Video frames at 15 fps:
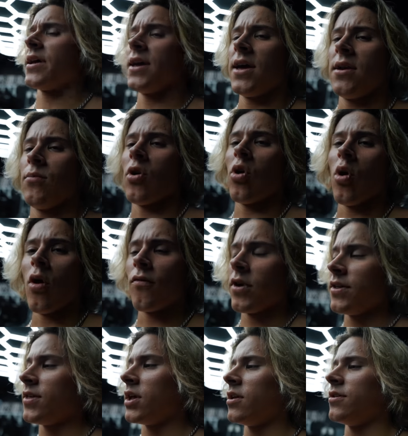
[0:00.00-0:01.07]
Again, bro,
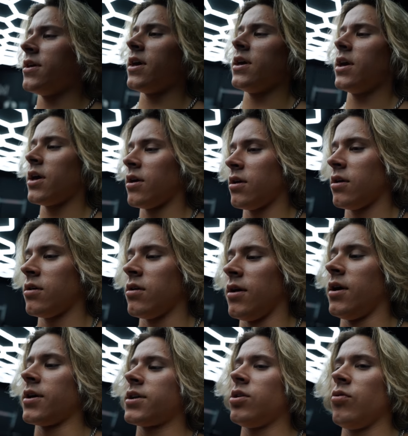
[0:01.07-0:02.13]
at the end of the
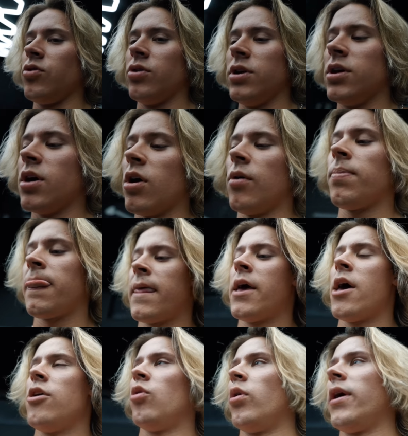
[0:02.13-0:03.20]
day, kill your ego.
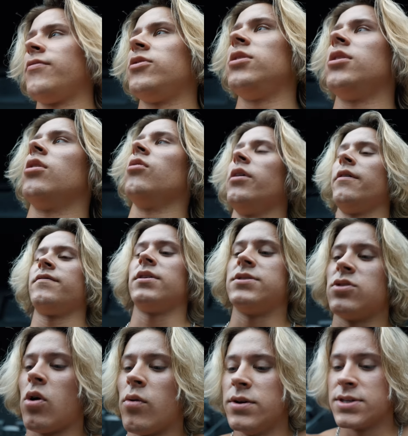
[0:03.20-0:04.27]
You don't have to ego lift.
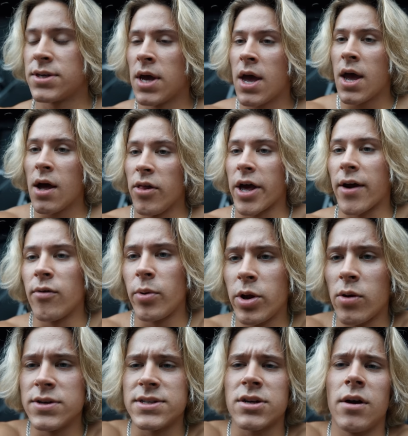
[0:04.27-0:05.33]
It's always, like, everybody
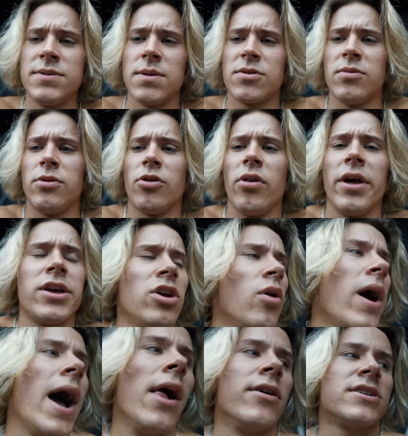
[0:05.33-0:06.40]
always comes up to me and they're like, yo,
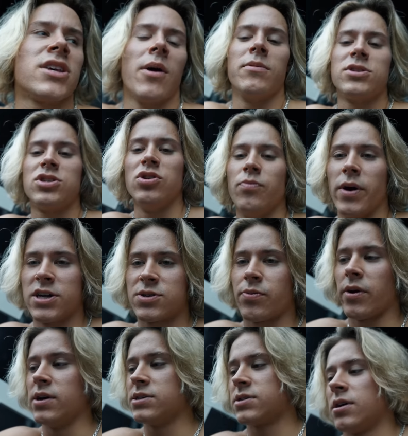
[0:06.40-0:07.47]
Alex, how much do you bench
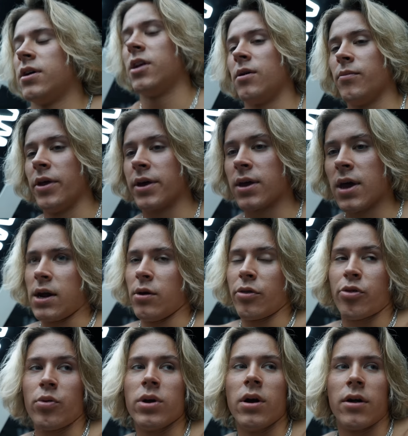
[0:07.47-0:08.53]
press? And I'm like, I don't
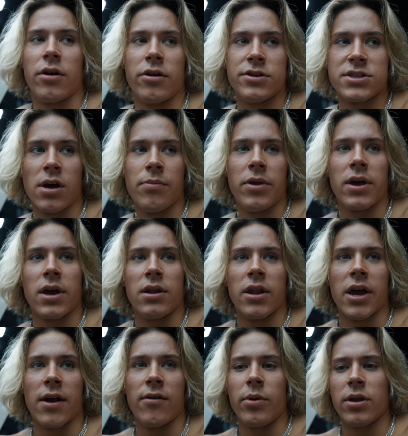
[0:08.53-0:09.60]
know, 300 or something. And
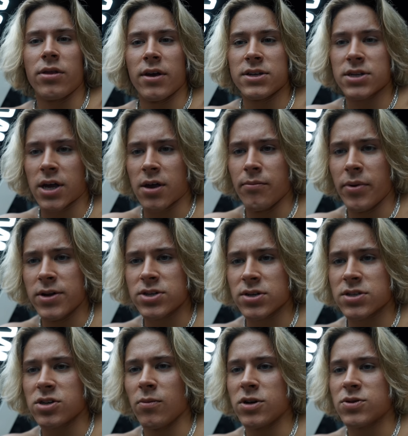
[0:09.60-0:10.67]
like, everybody thinks I can bench like
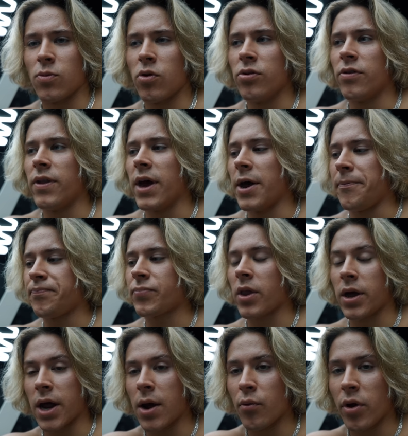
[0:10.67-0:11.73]
so much more than that.
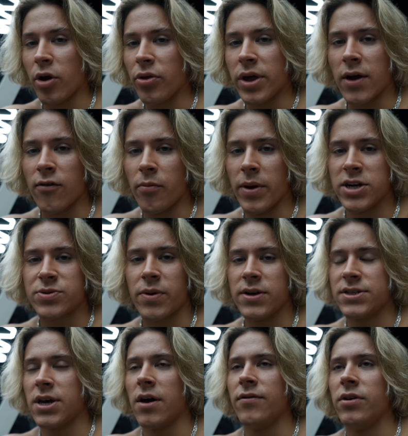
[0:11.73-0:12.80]
And I rarely ever bench
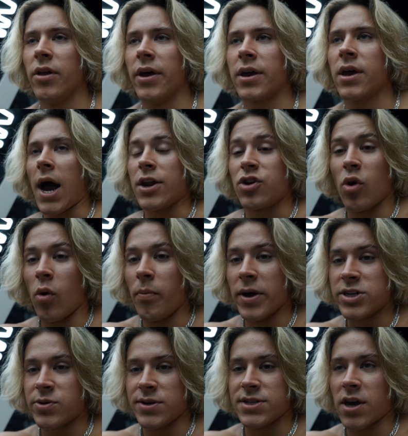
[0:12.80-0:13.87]
press heavy. Like, I don't
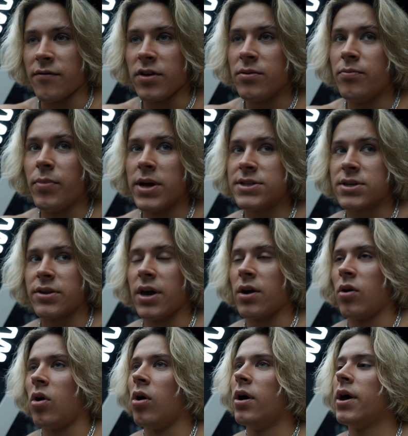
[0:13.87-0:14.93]
bench press heavy basically at
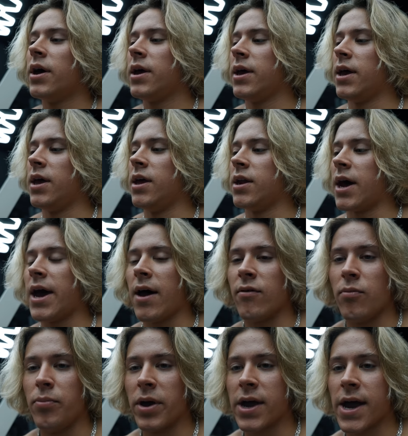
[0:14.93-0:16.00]
all. And I
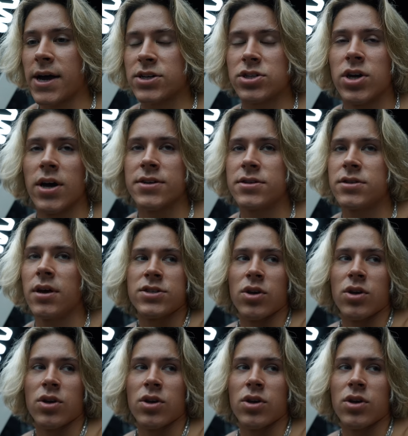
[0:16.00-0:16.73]
have a big ass chest.